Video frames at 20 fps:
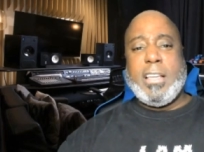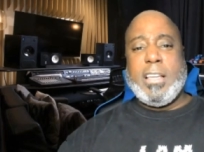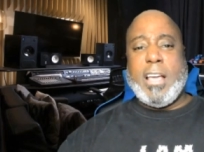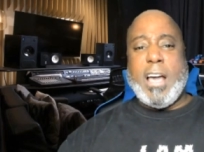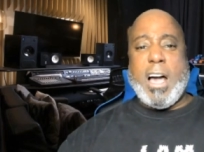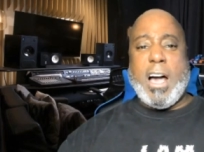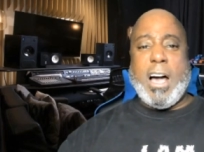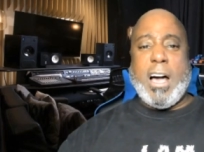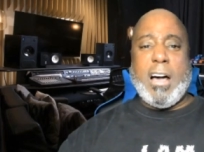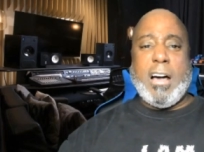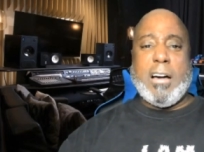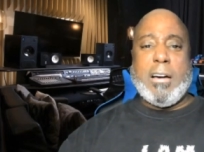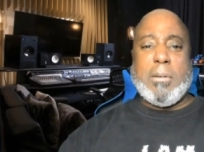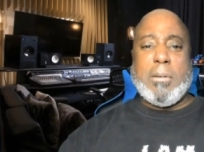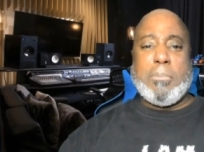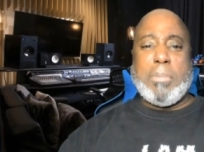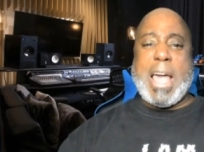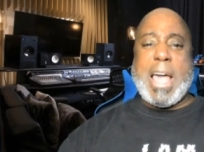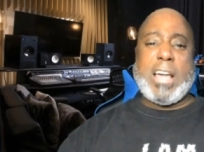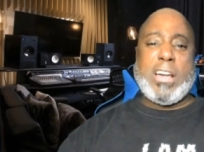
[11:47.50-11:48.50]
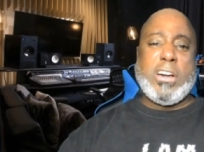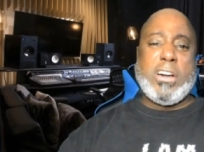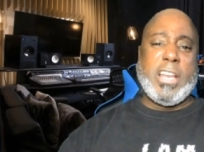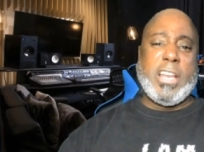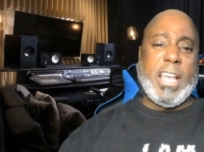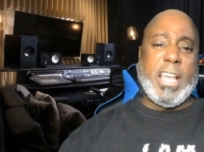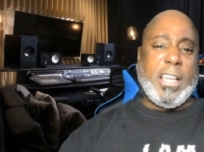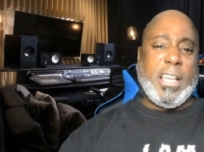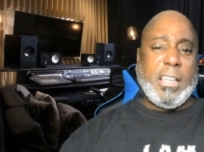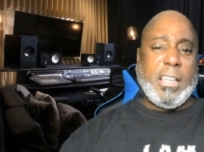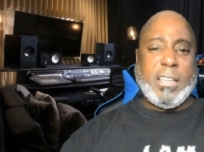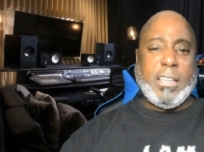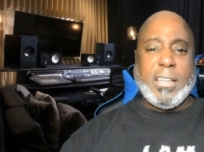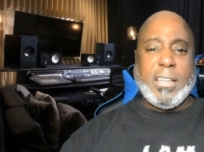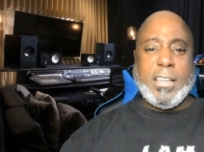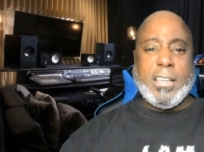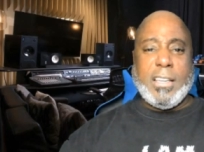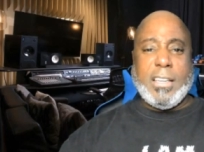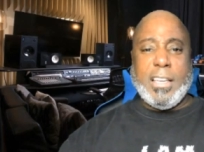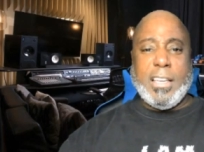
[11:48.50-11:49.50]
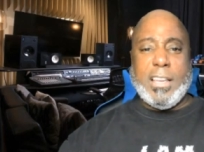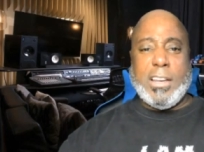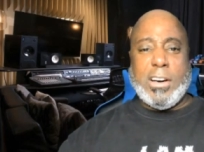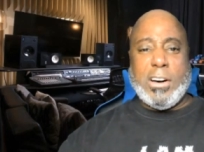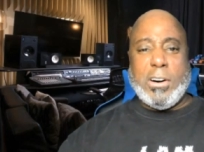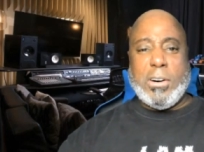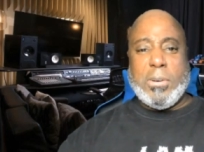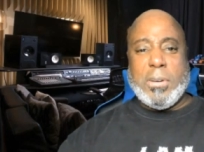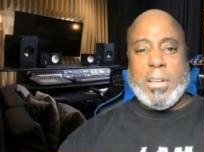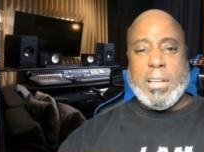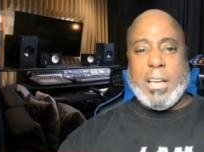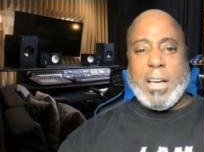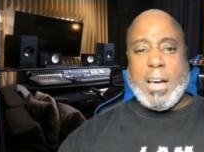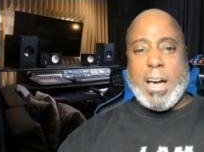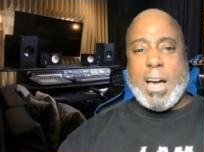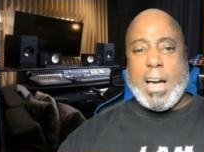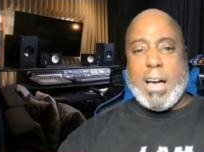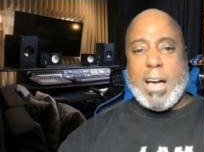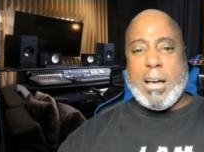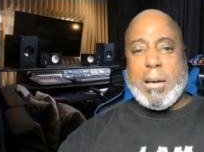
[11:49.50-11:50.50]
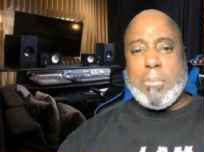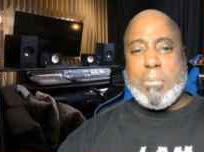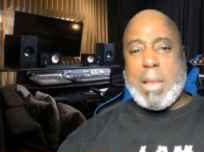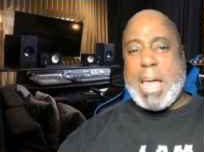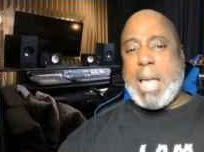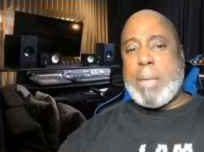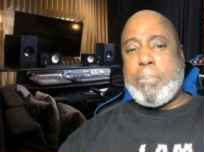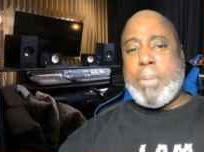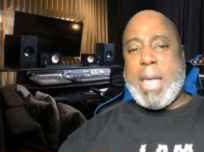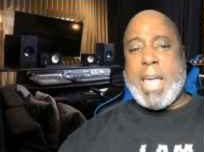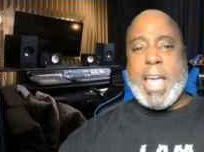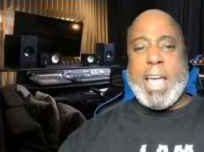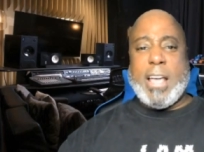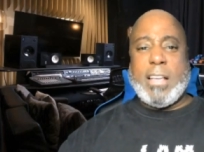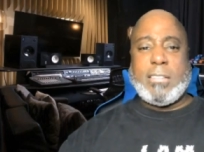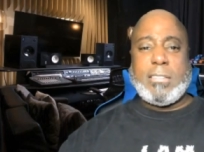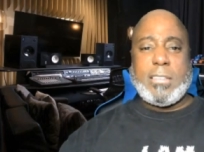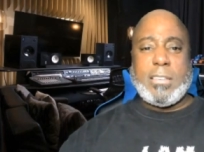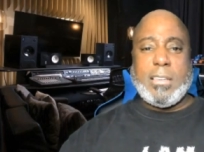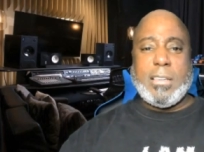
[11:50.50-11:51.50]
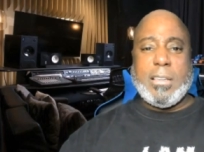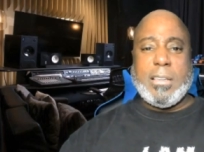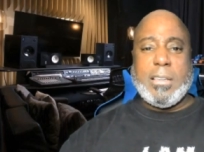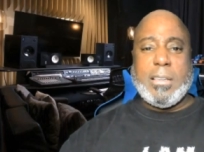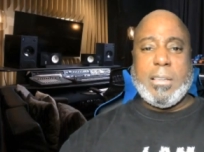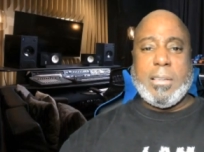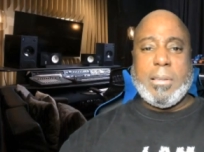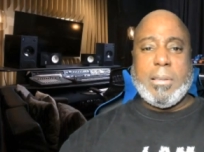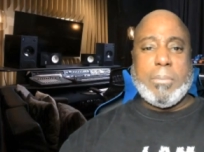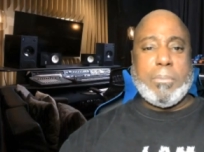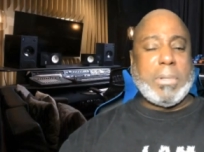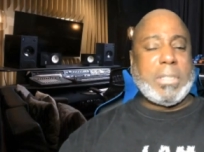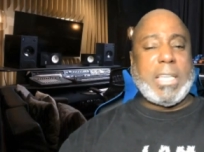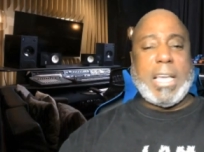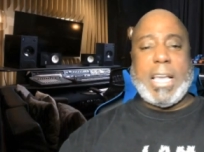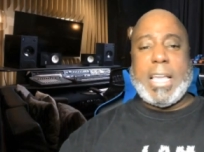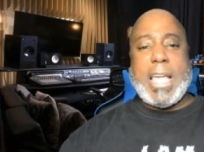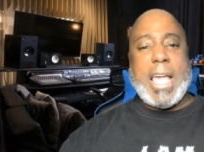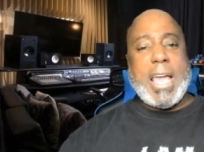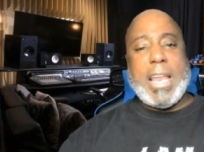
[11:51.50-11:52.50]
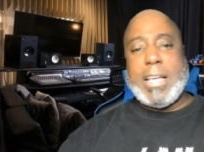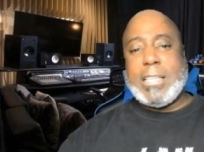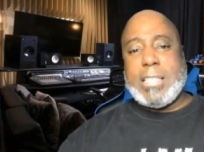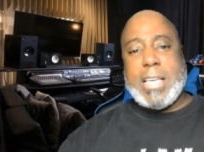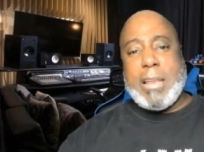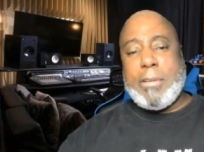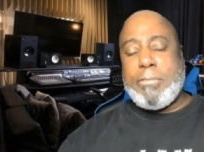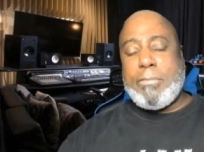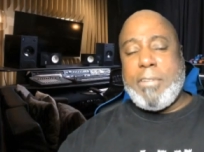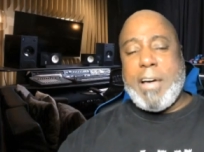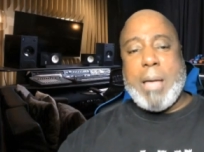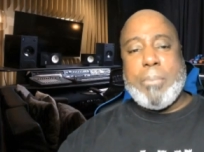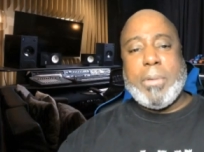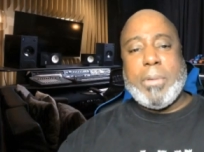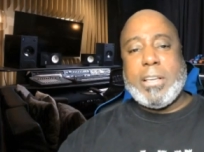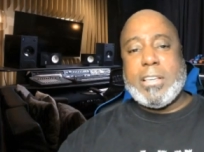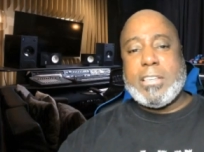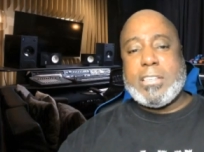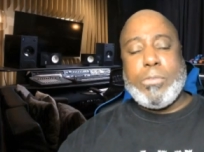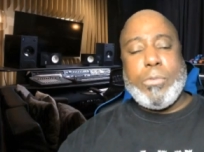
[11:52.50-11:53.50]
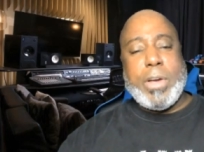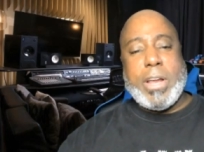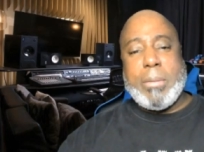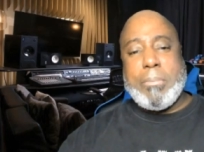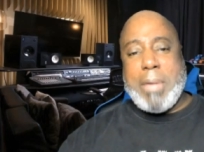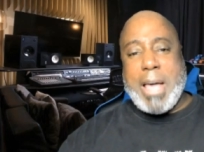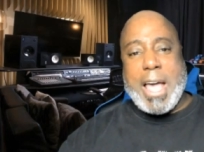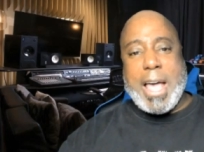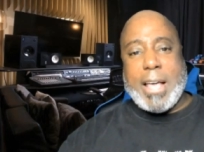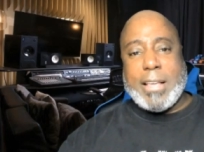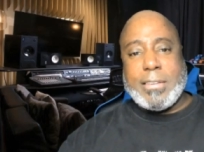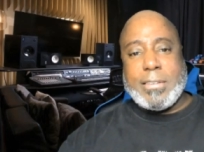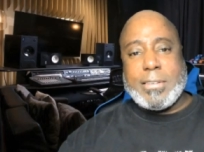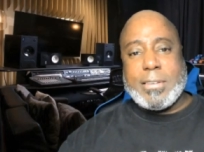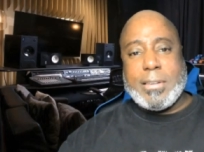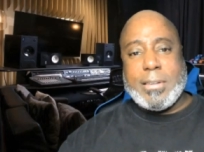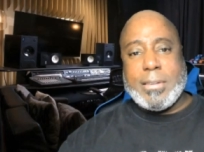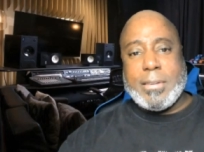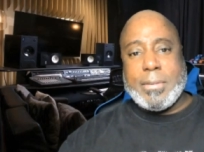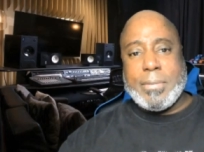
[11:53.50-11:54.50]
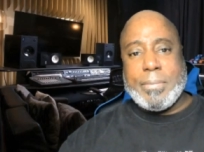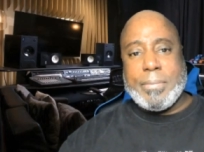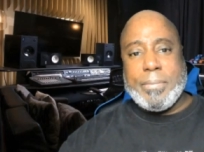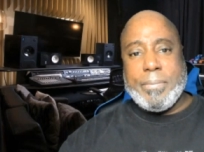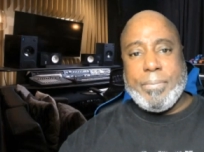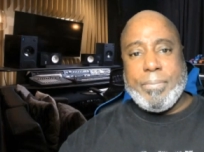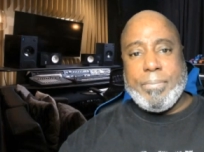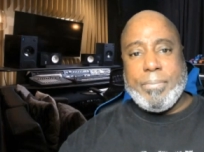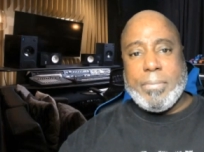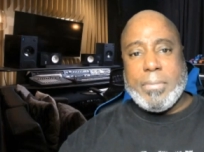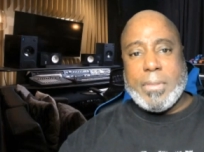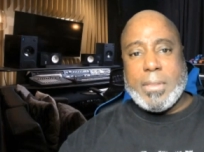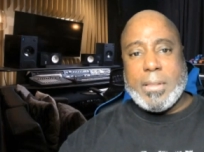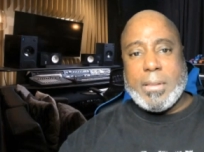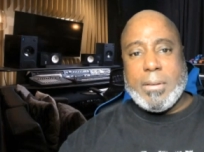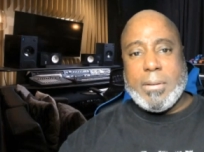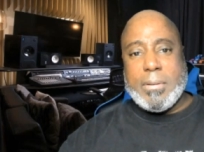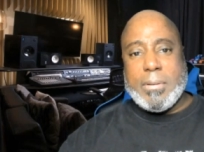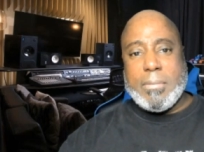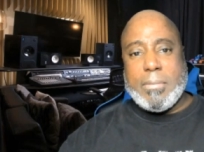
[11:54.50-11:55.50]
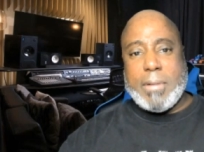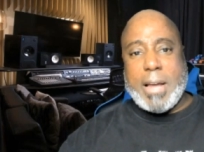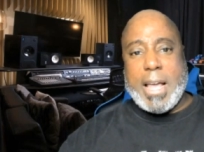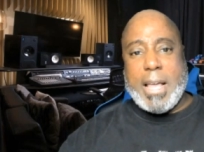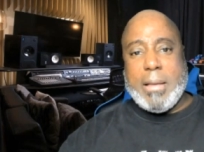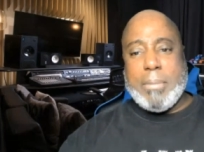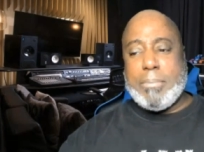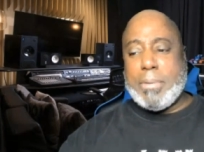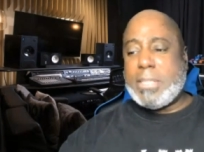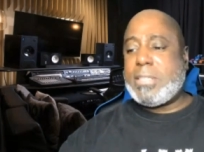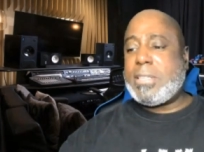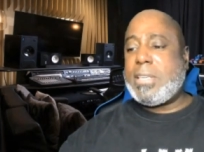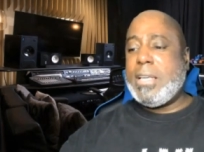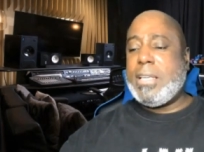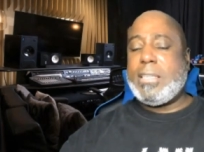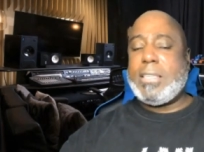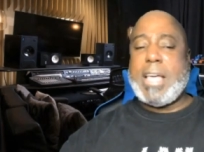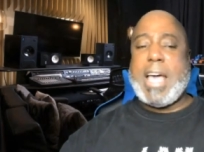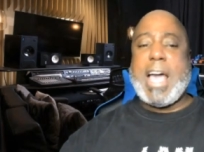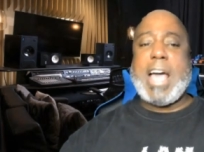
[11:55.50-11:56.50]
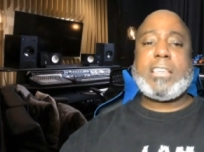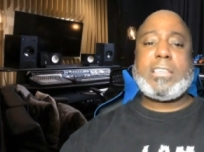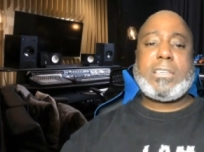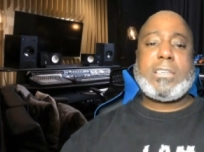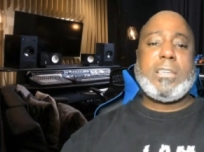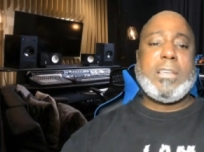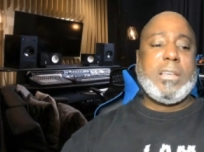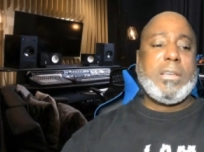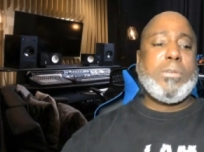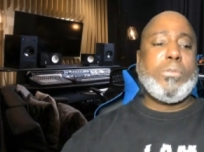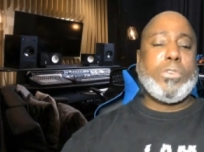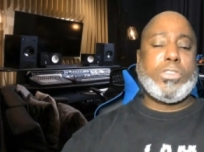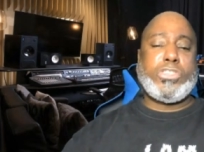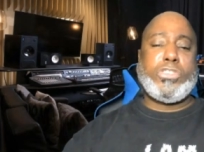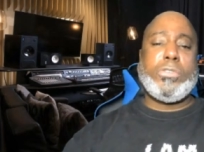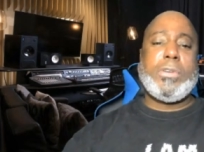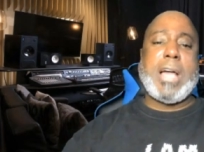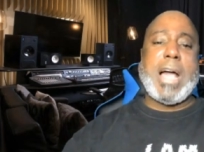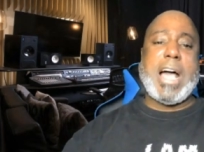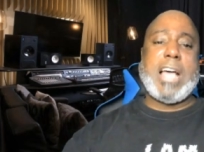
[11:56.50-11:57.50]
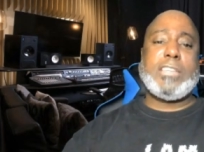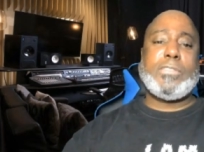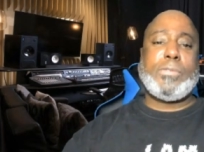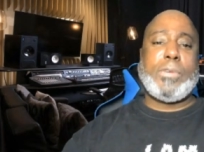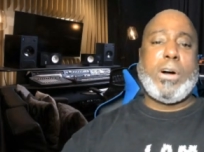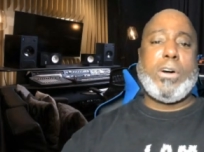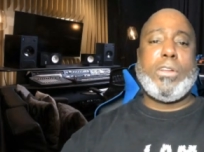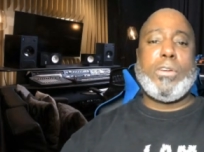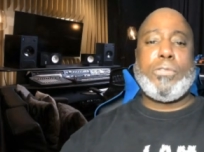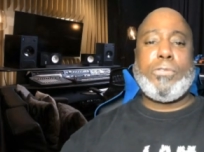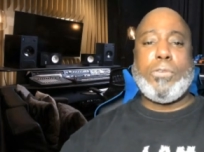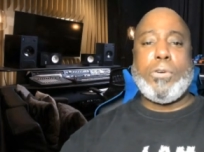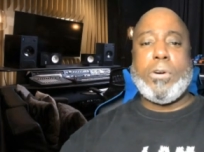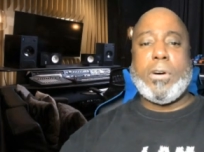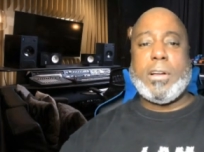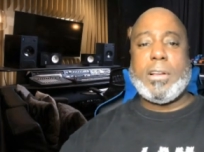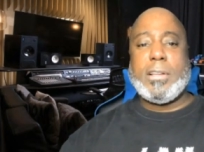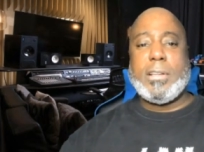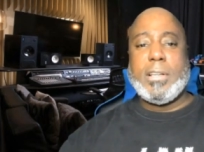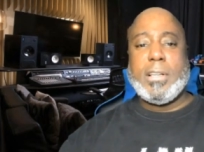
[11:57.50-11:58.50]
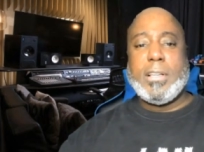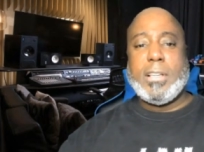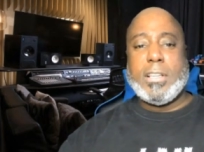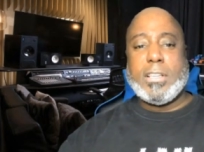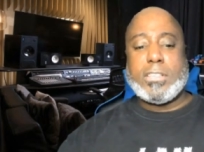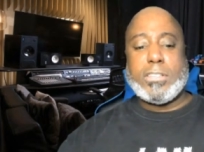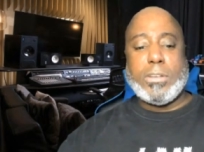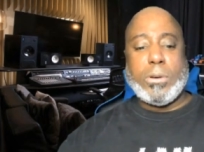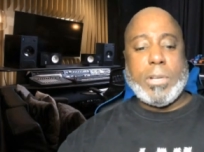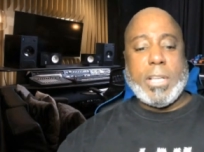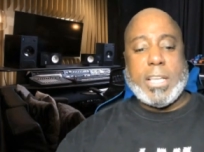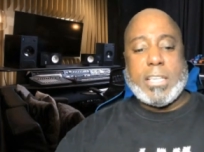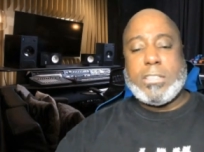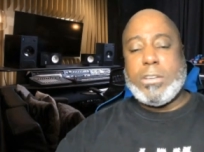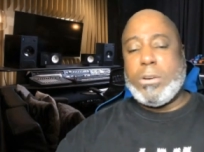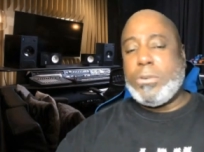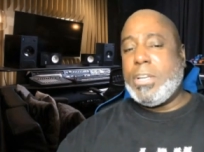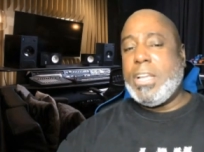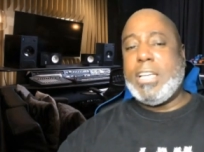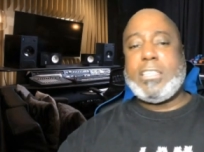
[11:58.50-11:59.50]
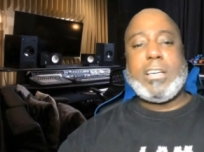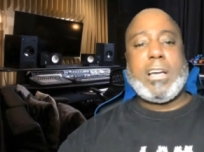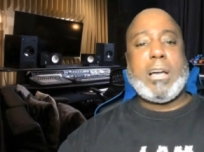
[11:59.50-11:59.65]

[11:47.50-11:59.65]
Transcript: black hoodie, you know, black pants, but they can't identify him because they're wearing a mask, right? But see, that's what you guys voted for. So there's no need to